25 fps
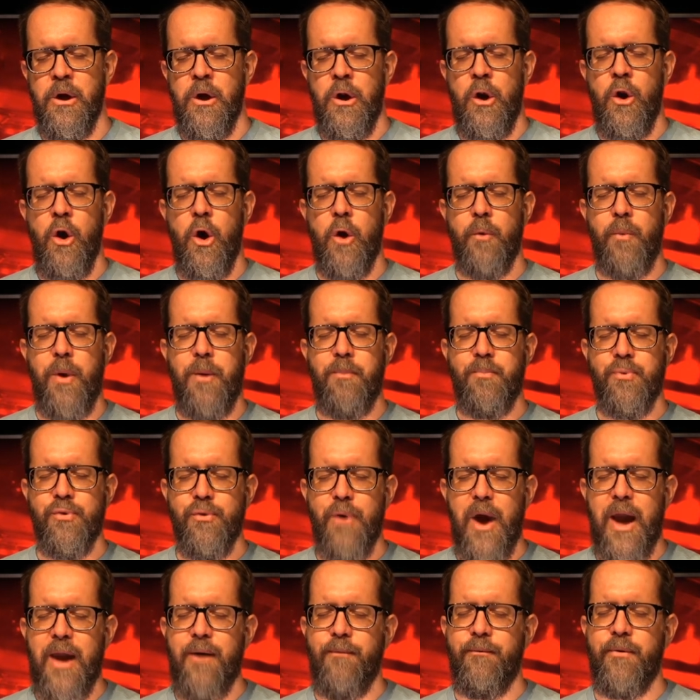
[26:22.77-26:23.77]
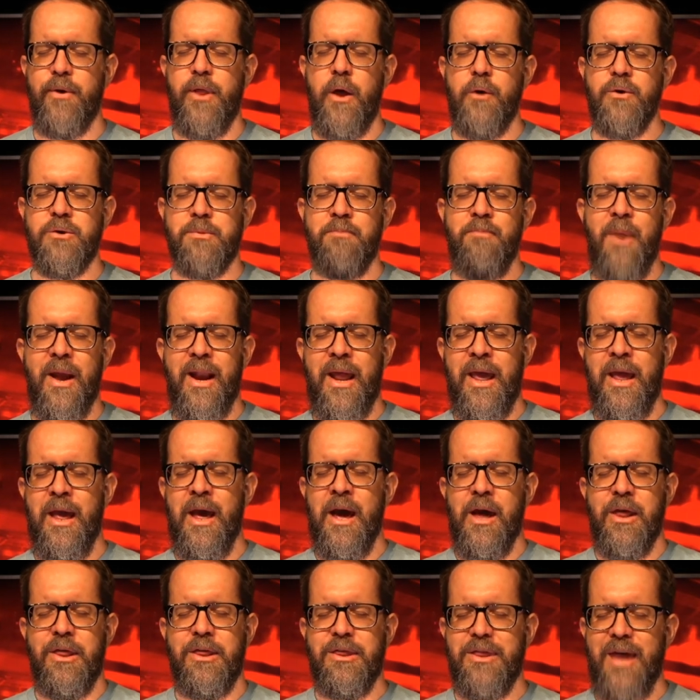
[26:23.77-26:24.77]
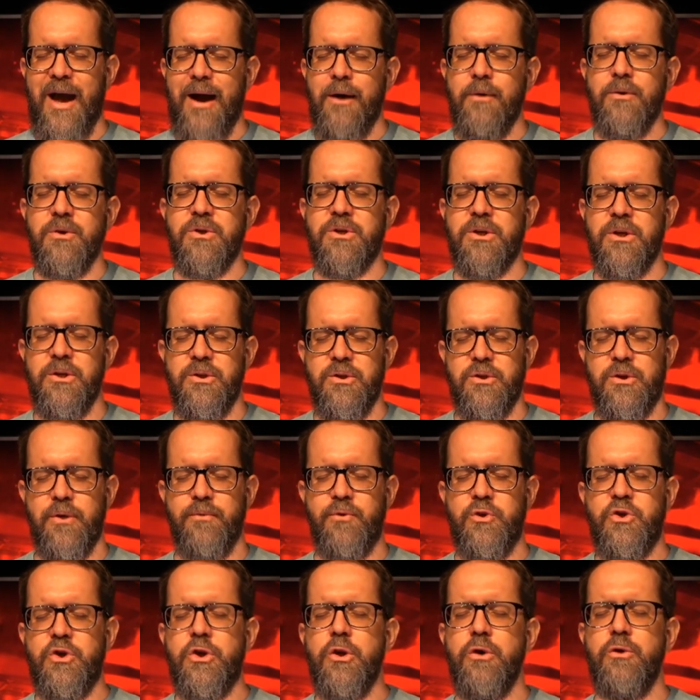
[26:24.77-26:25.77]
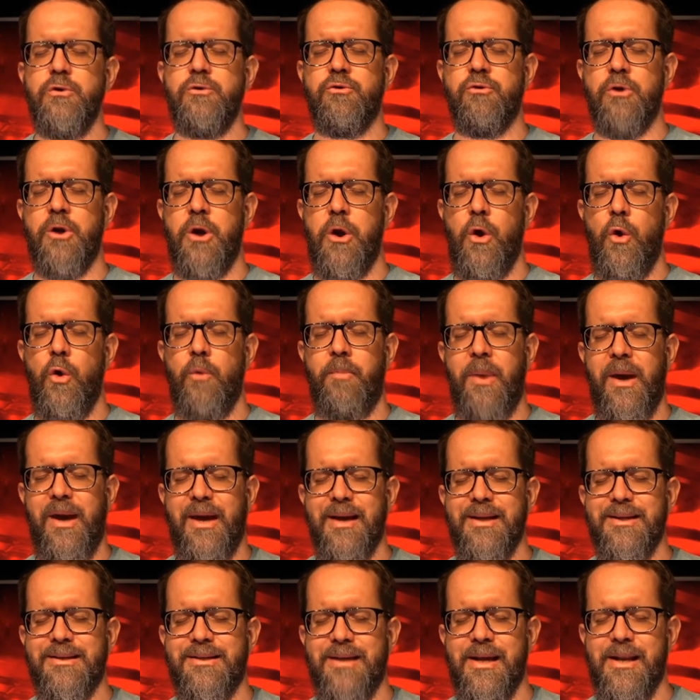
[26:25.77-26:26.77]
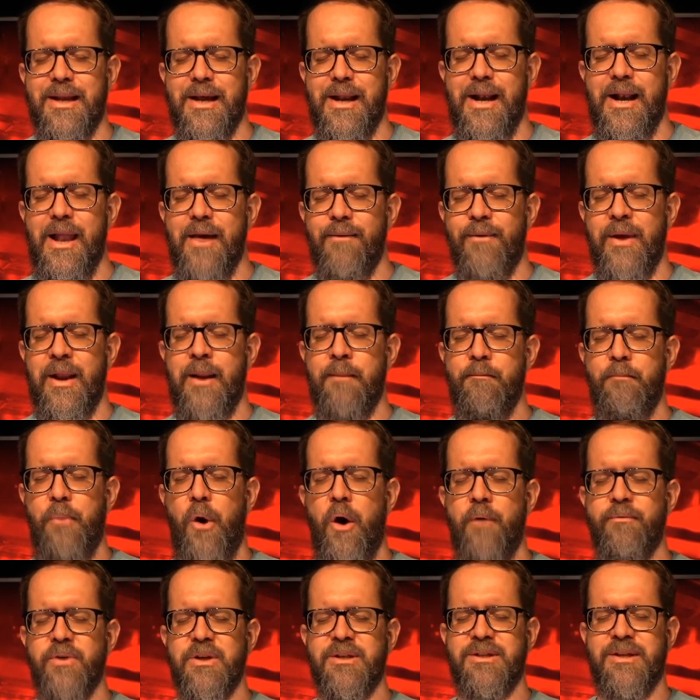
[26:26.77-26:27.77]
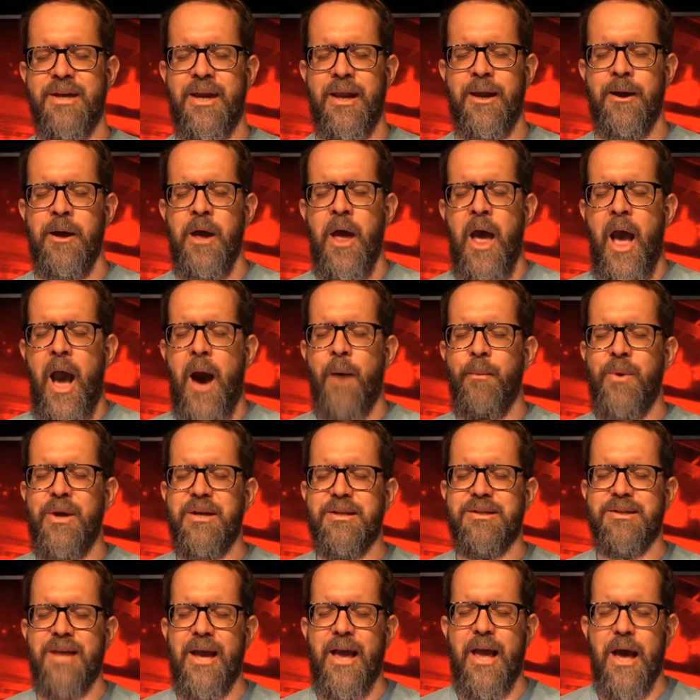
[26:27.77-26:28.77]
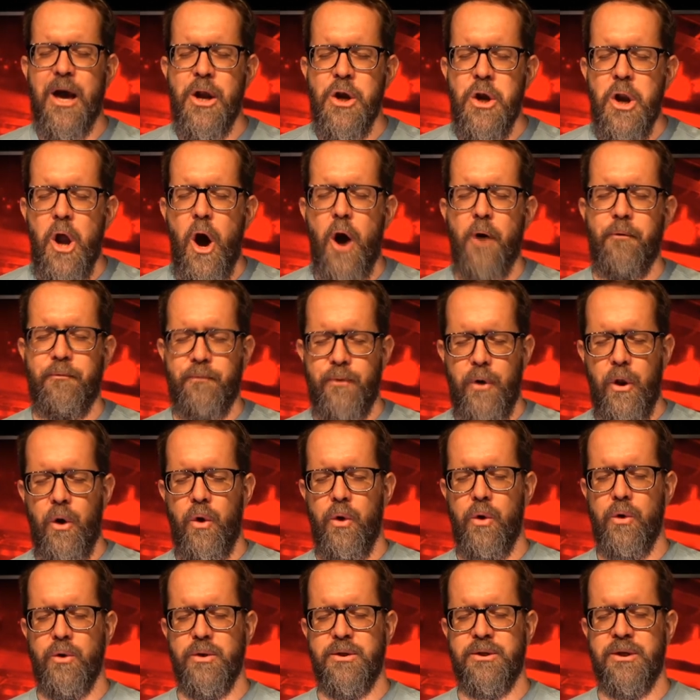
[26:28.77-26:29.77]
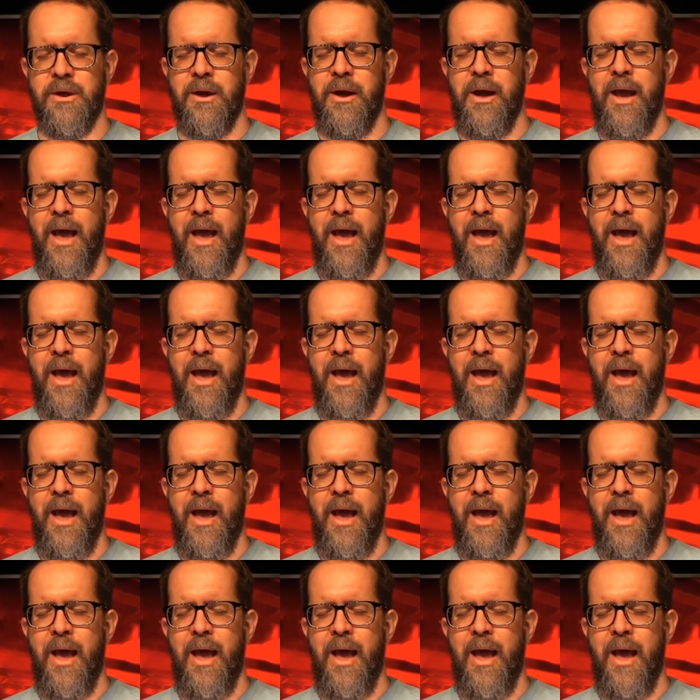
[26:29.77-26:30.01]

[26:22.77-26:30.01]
Lord, we pray for those many thousands of children who would be considered living in poverty. And we say, enough, Lord.